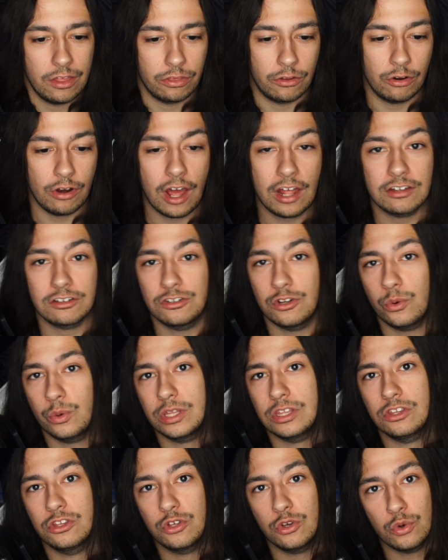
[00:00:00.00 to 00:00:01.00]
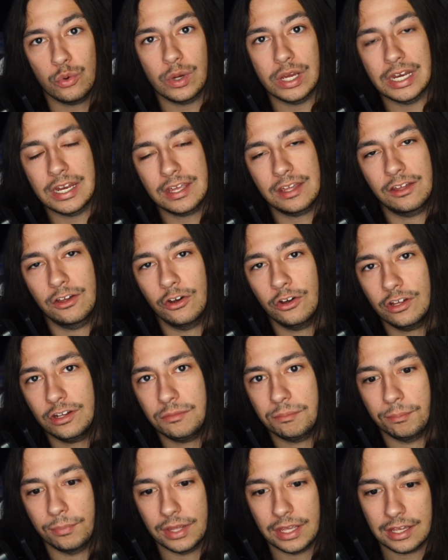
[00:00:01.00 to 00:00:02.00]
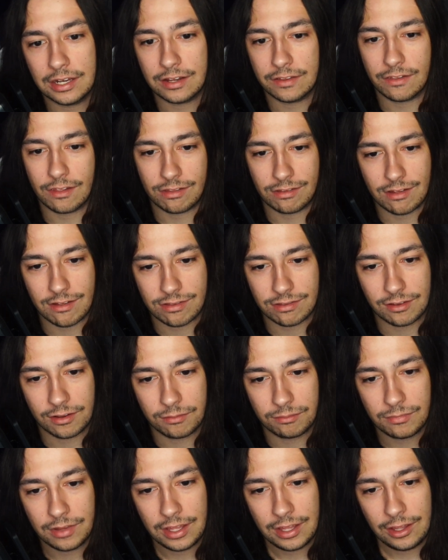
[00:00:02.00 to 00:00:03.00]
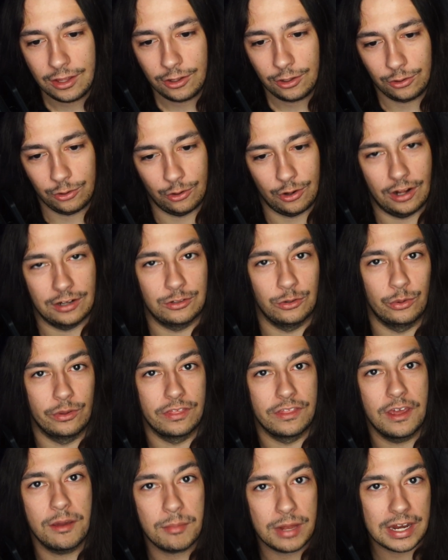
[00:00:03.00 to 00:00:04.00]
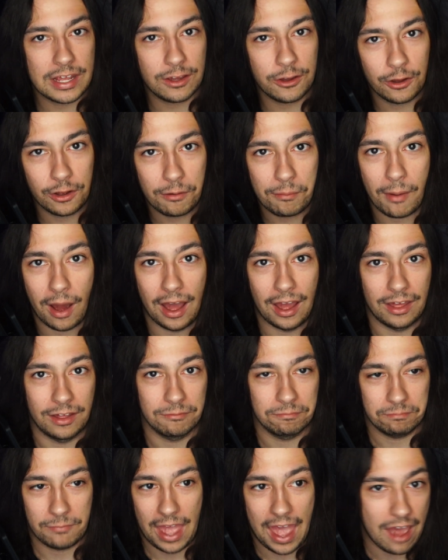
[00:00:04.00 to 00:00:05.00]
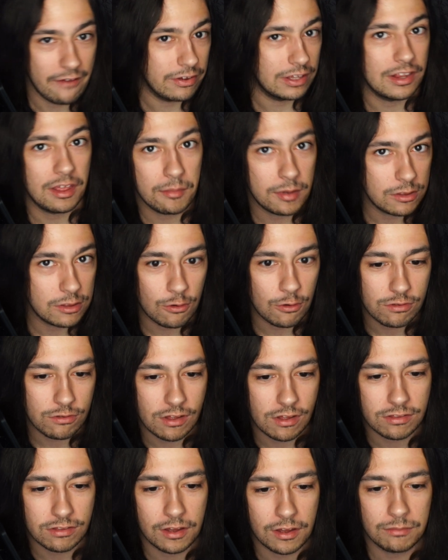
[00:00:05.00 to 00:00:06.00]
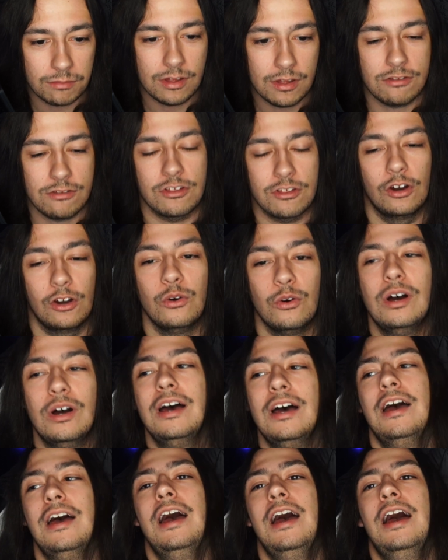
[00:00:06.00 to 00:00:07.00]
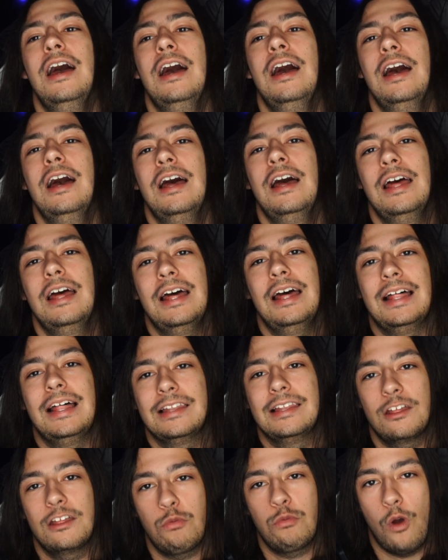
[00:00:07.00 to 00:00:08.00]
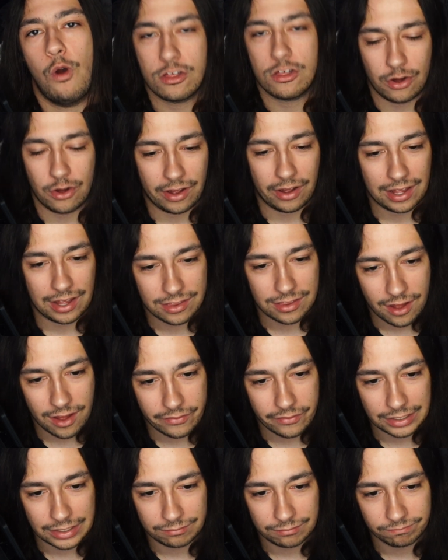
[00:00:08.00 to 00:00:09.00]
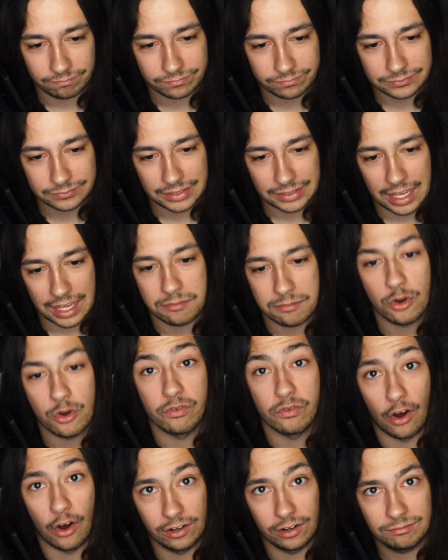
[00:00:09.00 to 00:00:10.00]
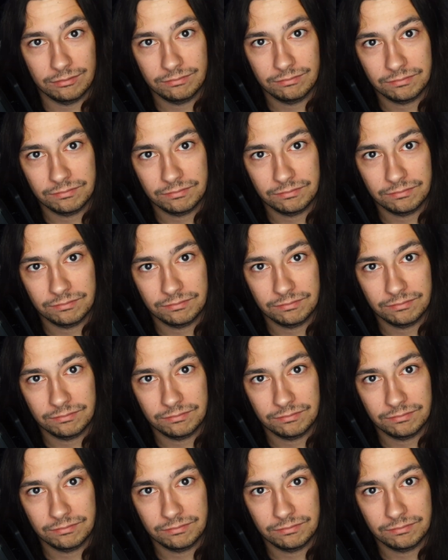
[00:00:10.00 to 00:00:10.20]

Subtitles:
They're not doing you any good being in the system. You're not doing them any good by having them in your system. So let's wash our hands of it and move on.